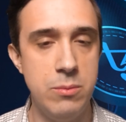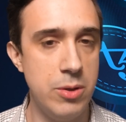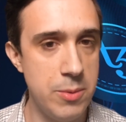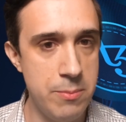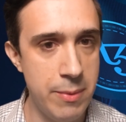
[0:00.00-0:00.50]

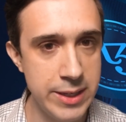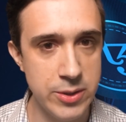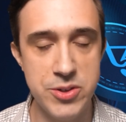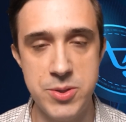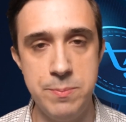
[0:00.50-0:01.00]
Well, the
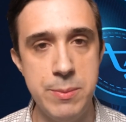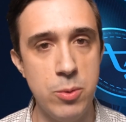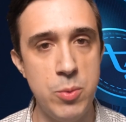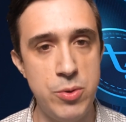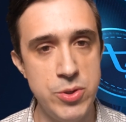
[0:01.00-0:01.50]
miners, the
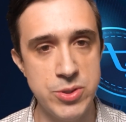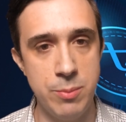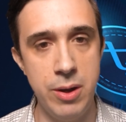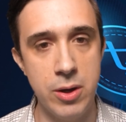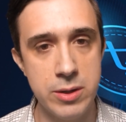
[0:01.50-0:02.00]
people who produce
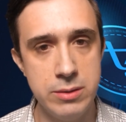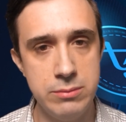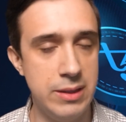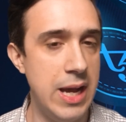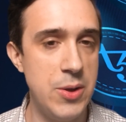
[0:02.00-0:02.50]
the block.
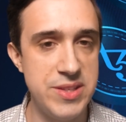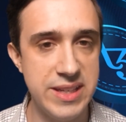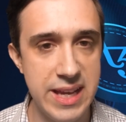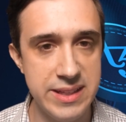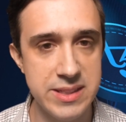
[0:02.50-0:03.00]
How do
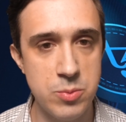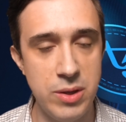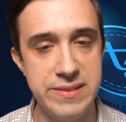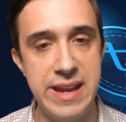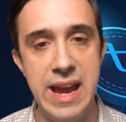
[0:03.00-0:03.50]
they get it?
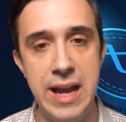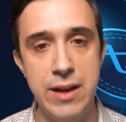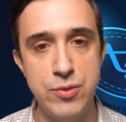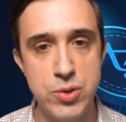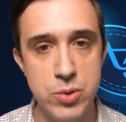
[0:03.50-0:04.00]
Well, they
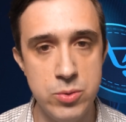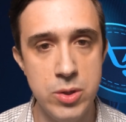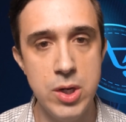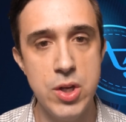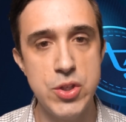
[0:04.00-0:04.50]
have
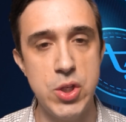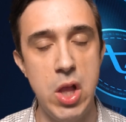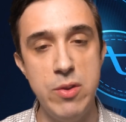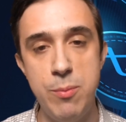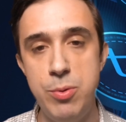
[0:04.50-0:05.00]
to
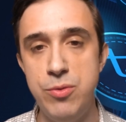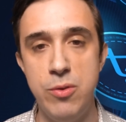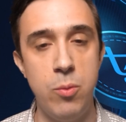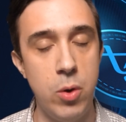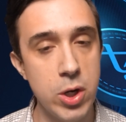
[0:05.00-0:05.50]
solve the proof
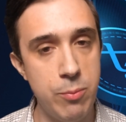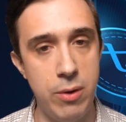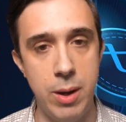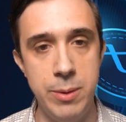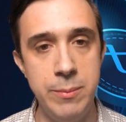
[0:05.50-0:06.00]
of work
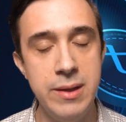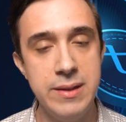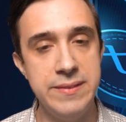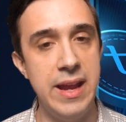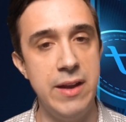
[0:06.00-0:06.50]
problem.
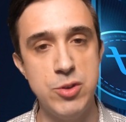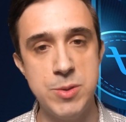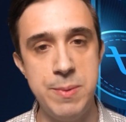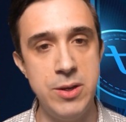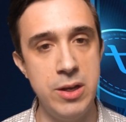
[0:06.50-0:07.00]
They have to
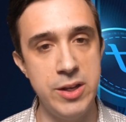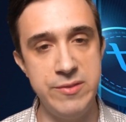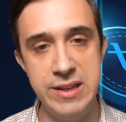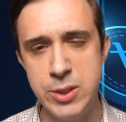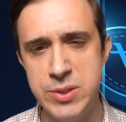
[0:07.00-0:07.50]
spend a lot
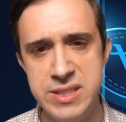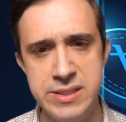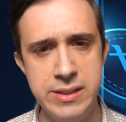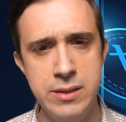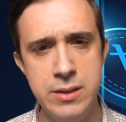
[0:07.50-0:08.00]
of
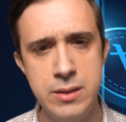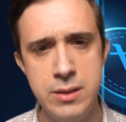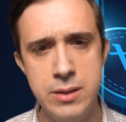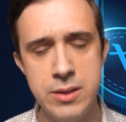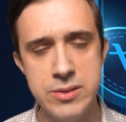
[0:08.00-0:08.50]
electricity.
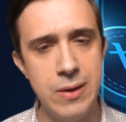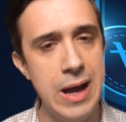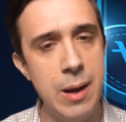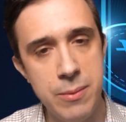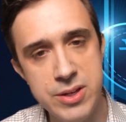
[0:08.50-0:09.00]
So
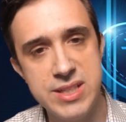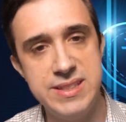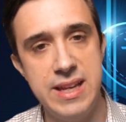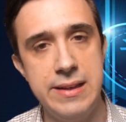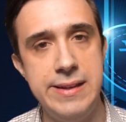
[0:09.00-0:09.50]
how much
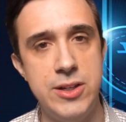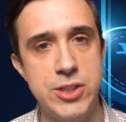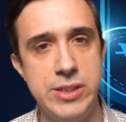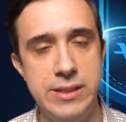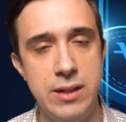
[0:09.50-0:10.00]
exactly
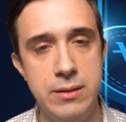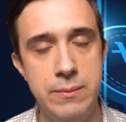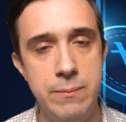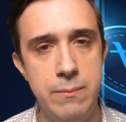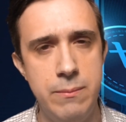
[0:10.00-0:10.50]
are
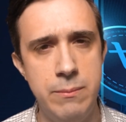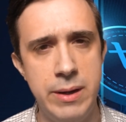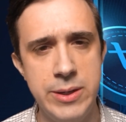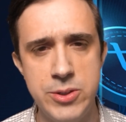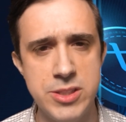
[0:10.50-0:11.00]
the
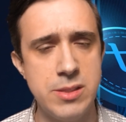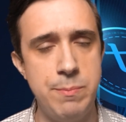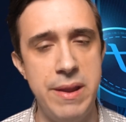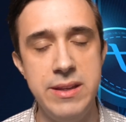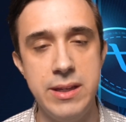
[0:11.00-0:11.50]
miners
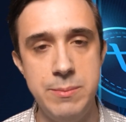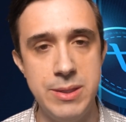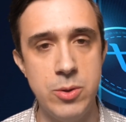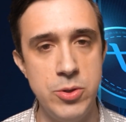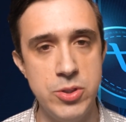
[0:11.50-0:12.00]
spending in
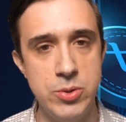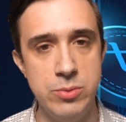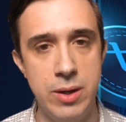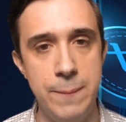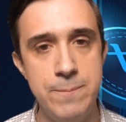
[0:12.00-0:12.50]
Bitcoin
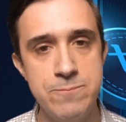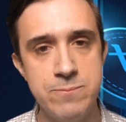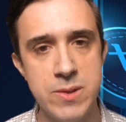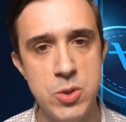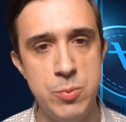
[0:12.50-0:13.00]

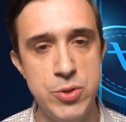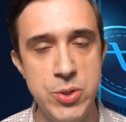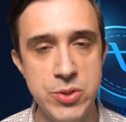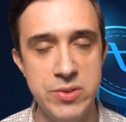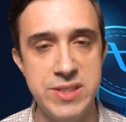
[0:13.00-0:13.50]
to
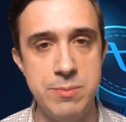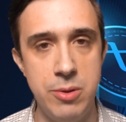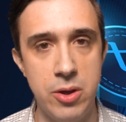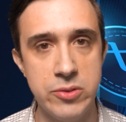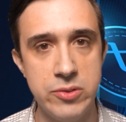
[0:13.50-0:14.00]
produce all these
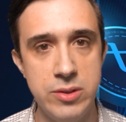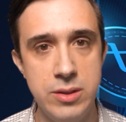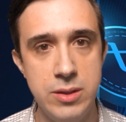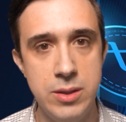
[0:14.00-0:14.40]
blocks?